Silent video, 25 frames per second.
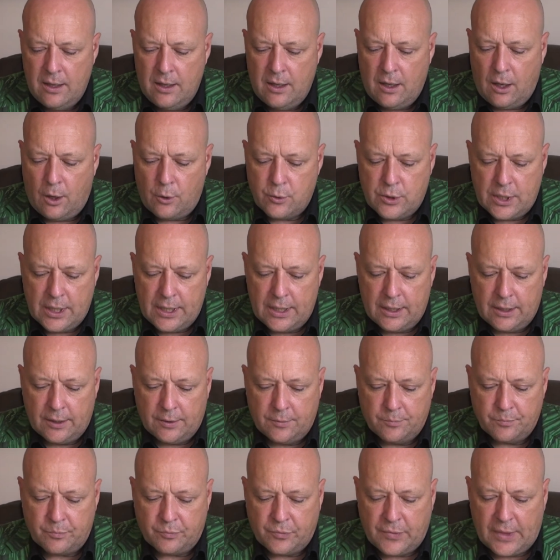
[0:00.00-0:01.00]
Okay,
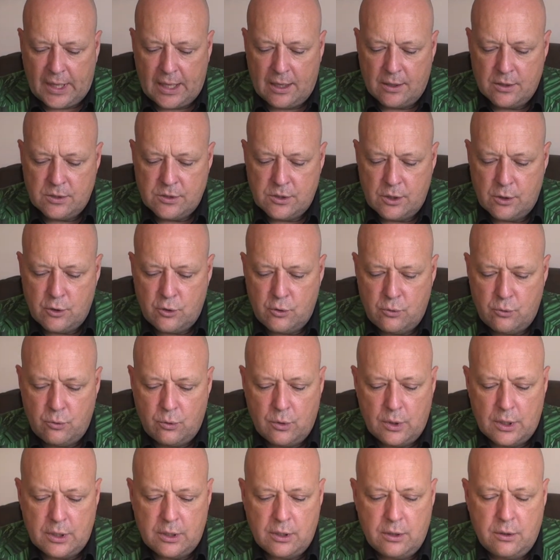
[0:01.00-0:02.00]

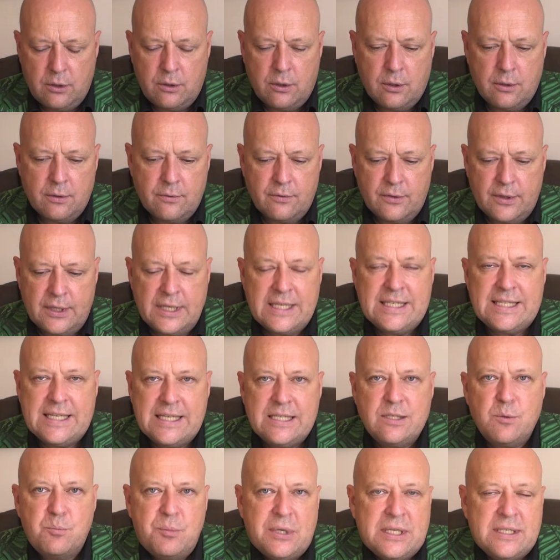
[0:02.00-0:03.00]
so this
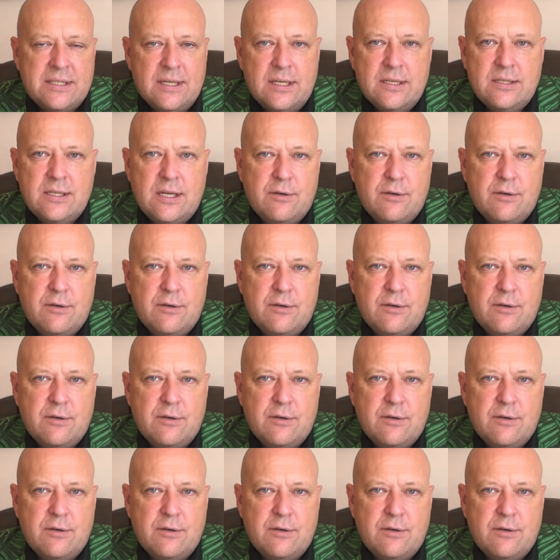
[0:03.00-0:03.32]
is a business,